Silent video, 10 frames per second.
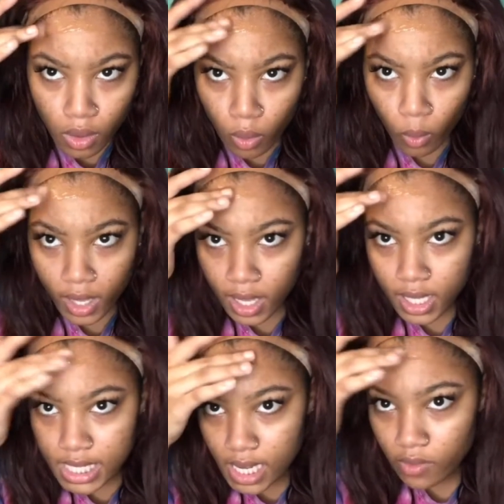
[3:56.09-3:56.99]

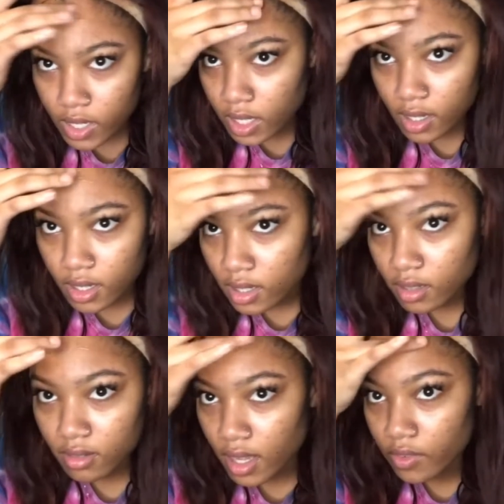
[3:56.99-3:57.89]
wigs every
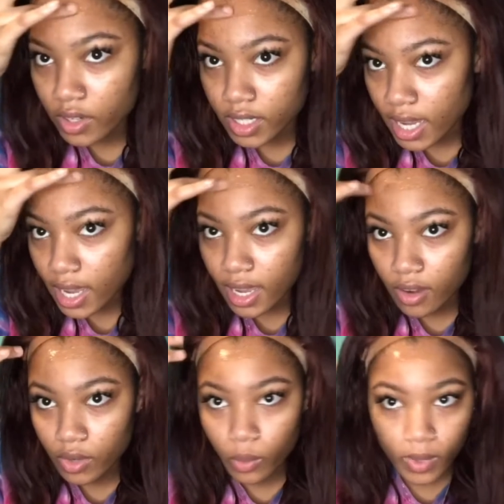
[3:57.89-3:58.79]
day,
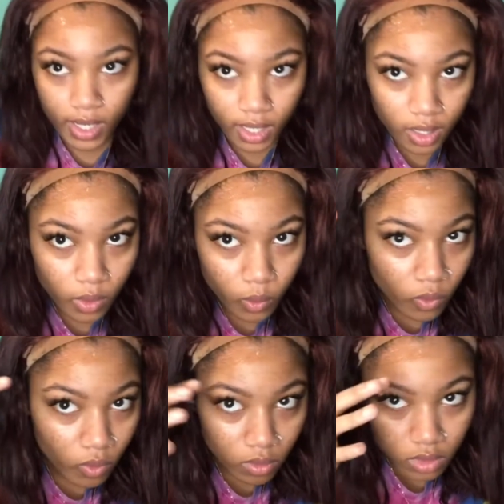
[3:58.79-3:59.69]
every week,
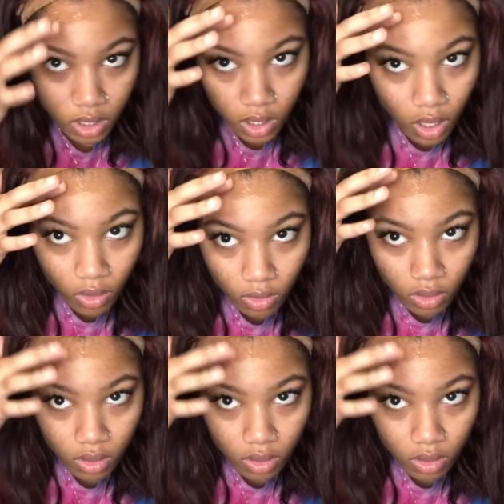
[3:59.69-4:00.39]
you know.